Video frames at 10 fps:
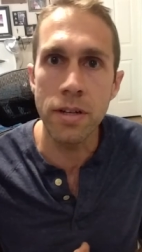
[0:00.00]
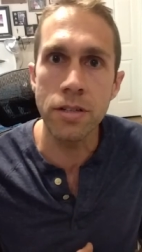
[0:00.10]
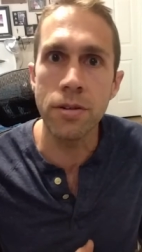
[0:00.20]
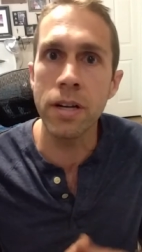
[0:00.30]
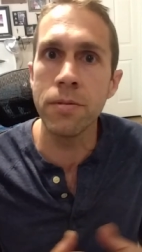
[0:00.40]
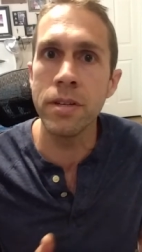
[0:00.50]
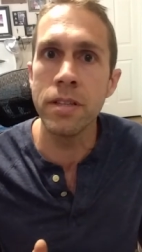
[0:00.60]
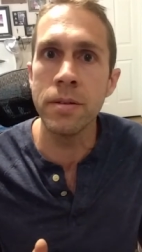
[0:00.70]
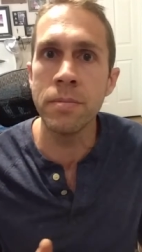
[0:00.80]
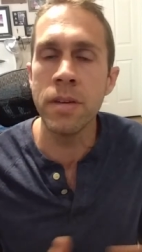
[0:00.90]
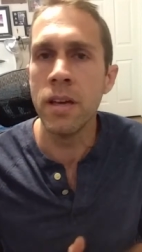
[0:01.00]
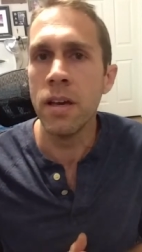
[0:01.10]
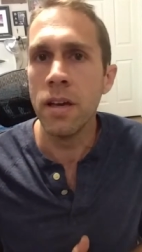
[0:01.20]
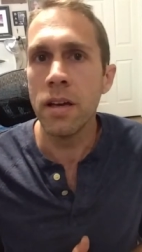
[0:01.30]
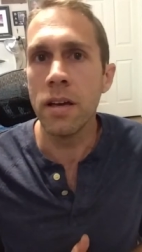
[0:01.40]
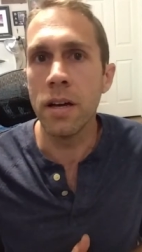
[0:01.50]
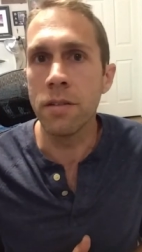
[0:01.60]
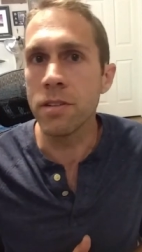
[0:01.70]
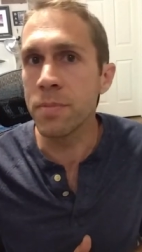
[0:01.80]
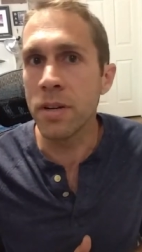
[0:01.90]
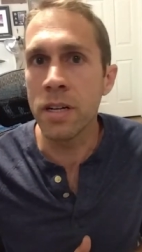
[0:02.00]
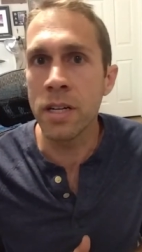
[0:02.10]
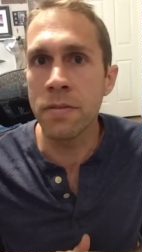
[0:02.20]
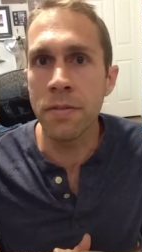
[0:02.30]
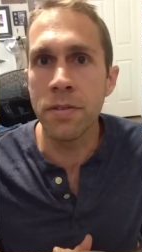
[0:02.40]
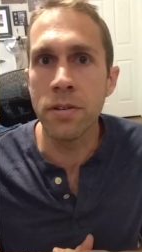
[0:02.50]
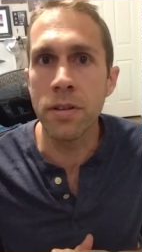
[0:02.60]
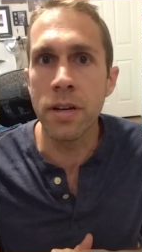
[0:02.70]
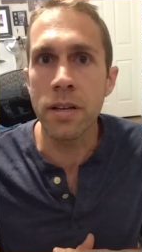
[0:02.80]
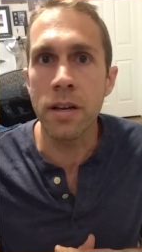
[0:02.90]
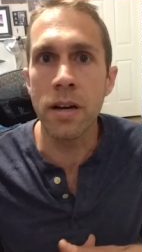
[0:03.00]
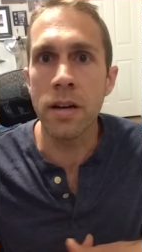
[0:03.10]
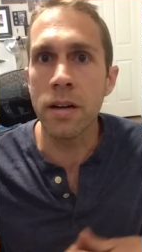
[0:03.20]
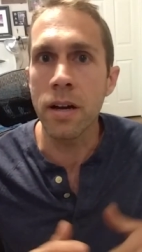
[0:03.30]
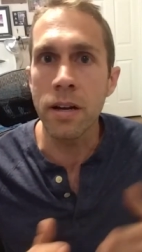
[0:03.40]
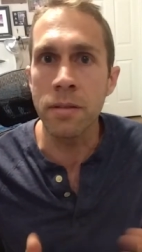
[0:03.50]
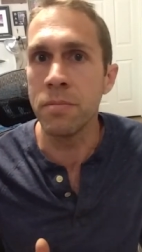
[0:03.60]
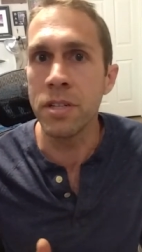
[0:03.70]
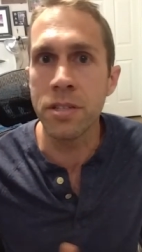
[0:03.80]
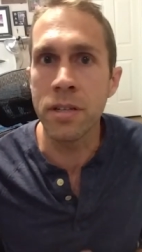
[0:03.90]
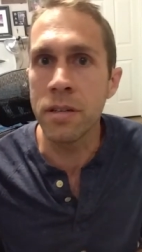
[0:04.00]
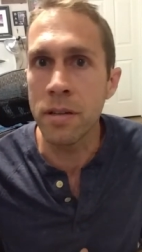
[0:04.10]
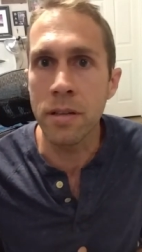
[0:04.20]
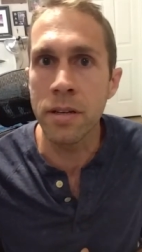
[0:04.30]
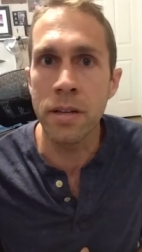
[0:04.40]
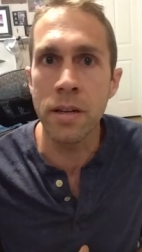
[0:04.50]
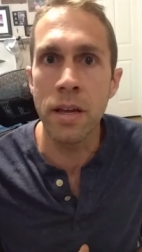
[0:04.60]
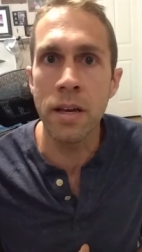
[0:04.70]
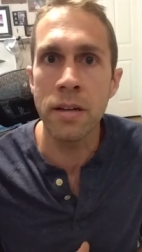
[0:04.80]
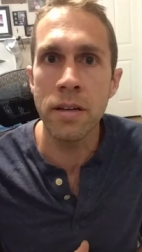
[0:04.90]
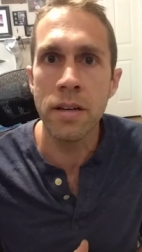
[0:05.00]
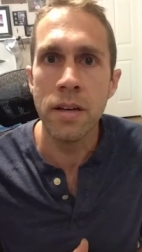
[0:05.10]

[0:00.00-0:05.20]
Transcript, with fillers: I try to read them and respond if I feel like uh, I can pitch in and lend any hand.